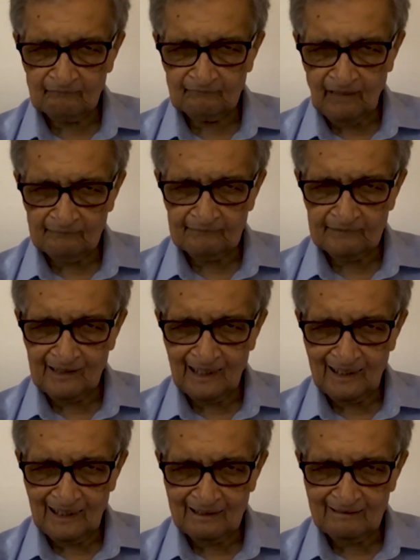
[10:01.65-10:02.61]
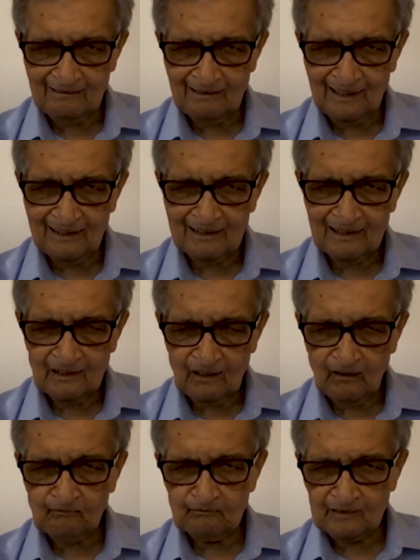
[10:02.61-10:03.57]
of governing India
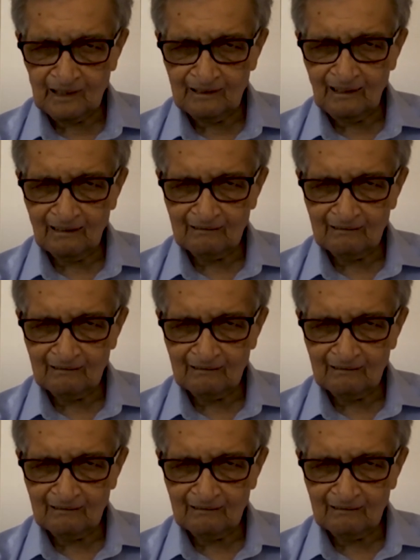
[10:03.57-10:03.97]
over the